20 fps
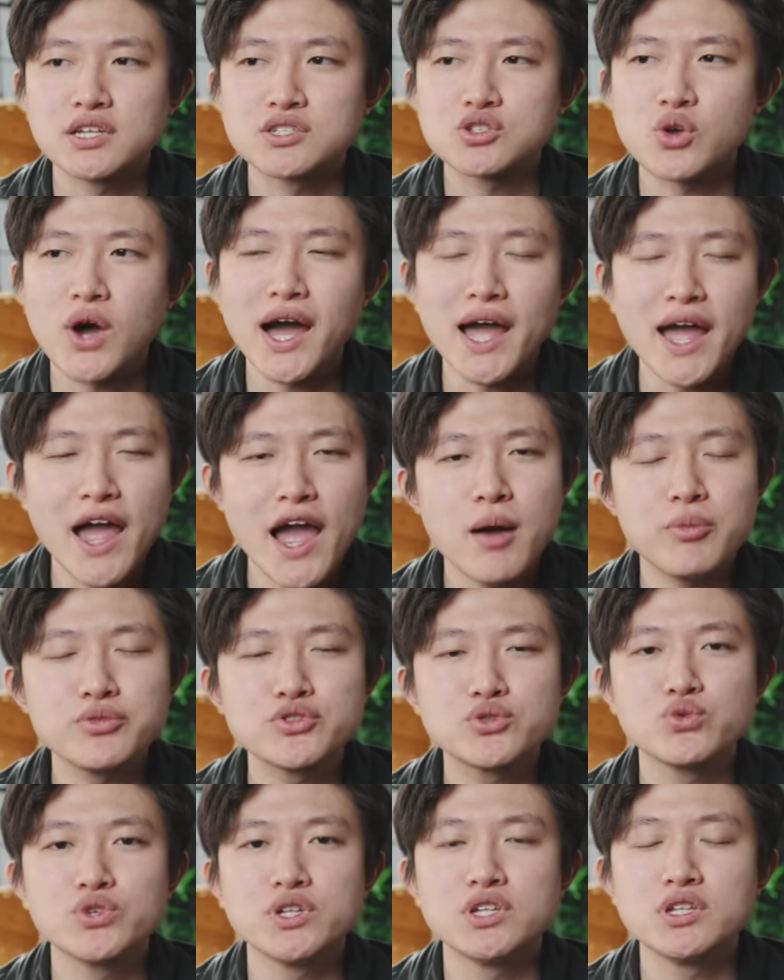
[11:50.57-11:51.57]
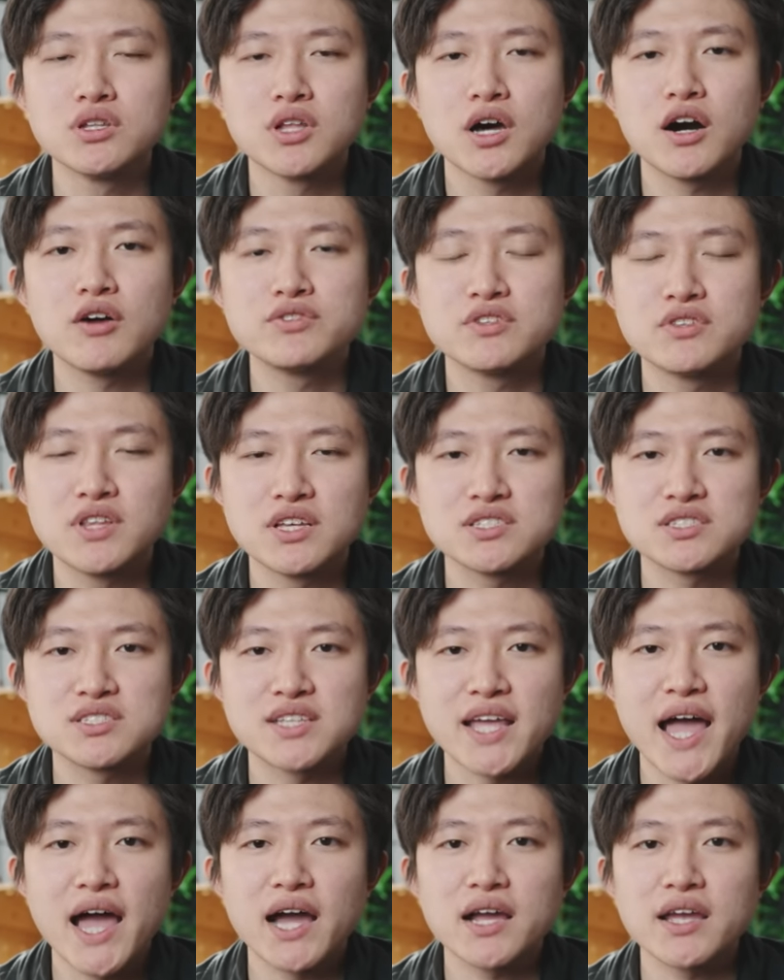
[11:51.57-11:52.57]
So I absolutely loved this
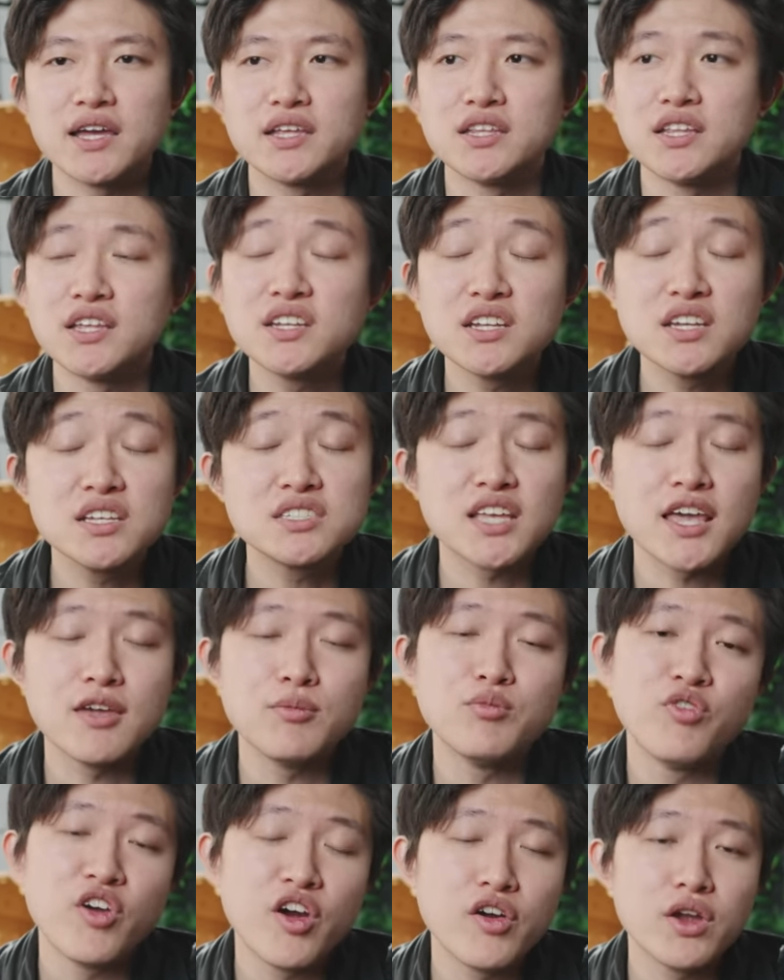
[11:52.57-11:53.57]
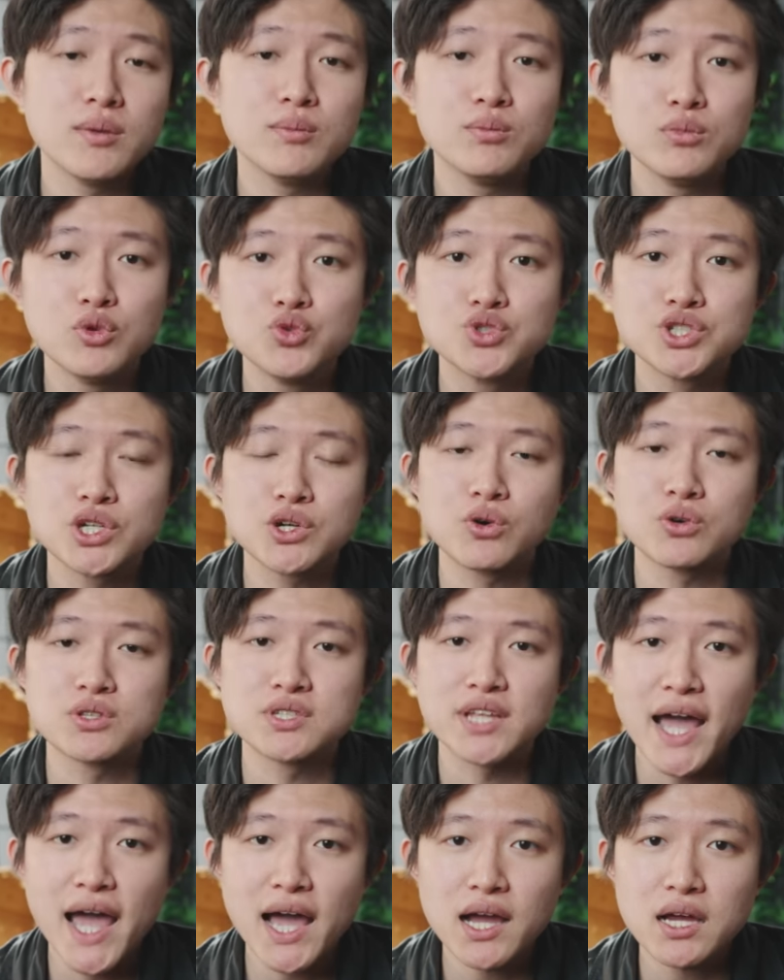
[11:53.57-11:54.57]
DAC, and it is a very musical
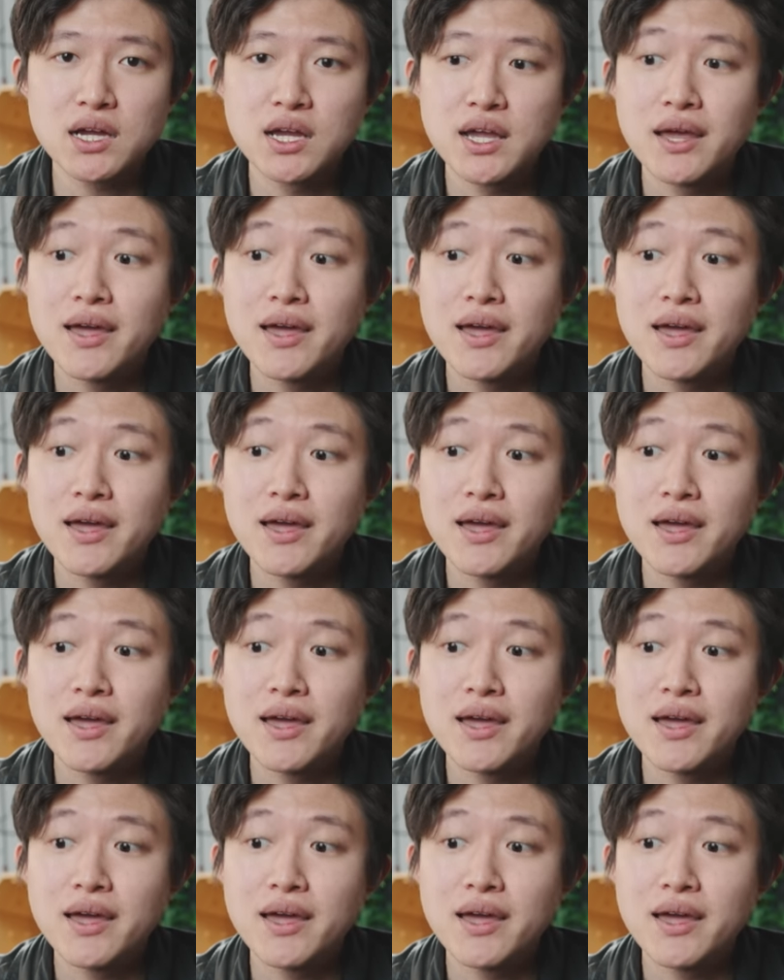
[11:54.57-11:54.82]
DAC,